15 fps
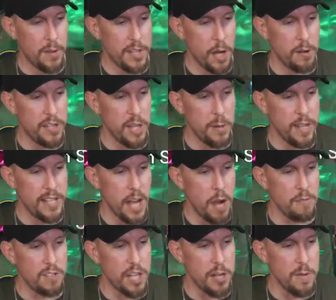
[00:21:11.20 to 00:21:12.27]
Don't do it.
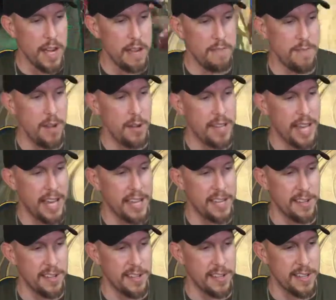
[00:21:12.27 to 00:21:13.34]
Don't do it. Okay.
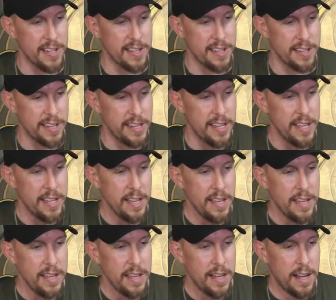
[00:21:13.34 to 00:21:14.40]
Good. Good. Good. Good. Good.
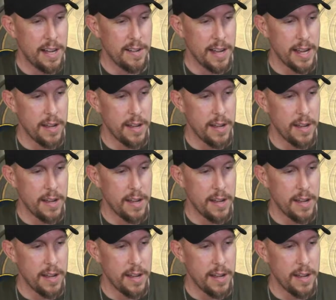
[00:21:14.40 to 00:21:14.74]
All right.